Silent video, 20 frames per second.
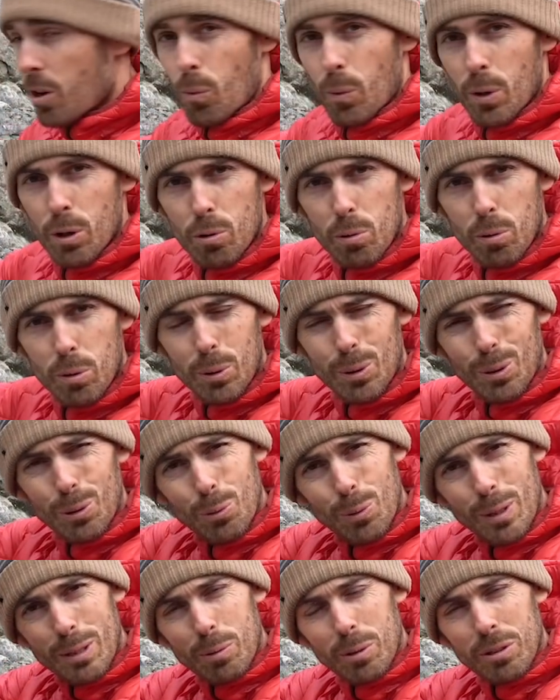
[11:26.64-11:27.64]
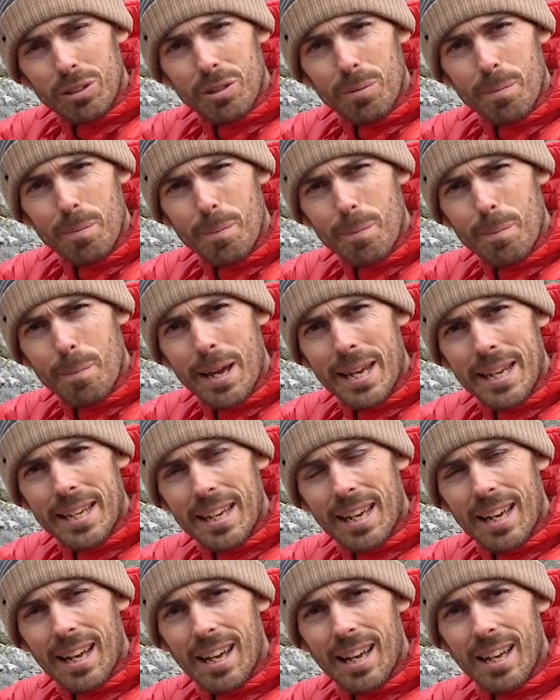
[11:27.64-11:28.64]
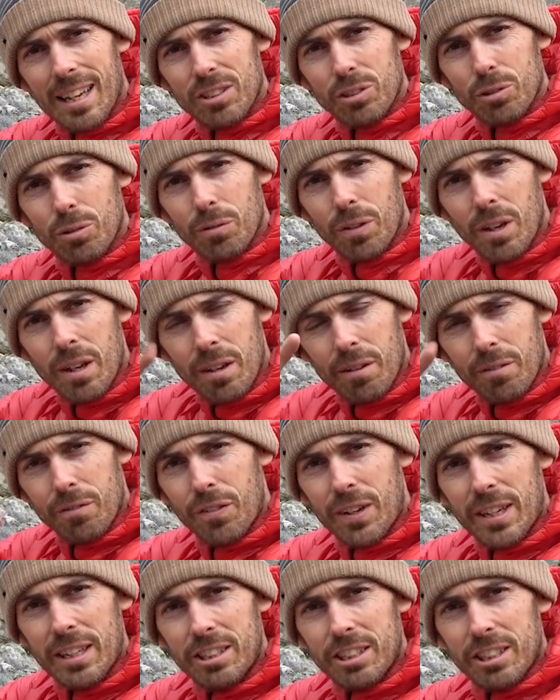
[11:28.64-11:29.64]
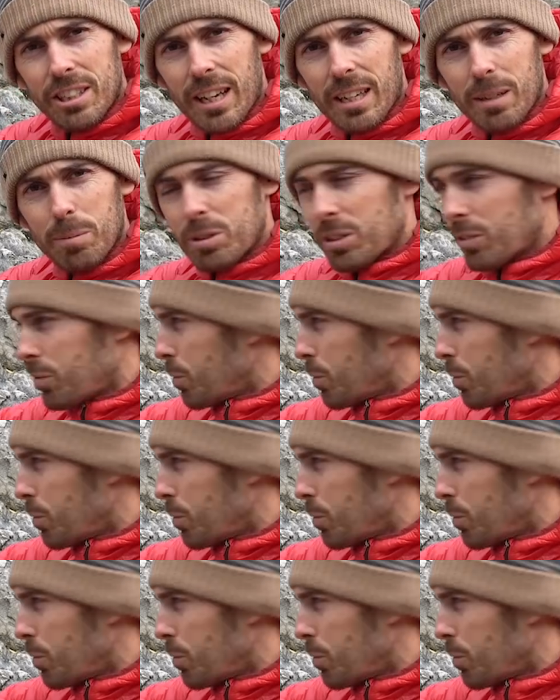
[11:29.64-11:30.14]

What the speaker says: We always want to make sort of V shapes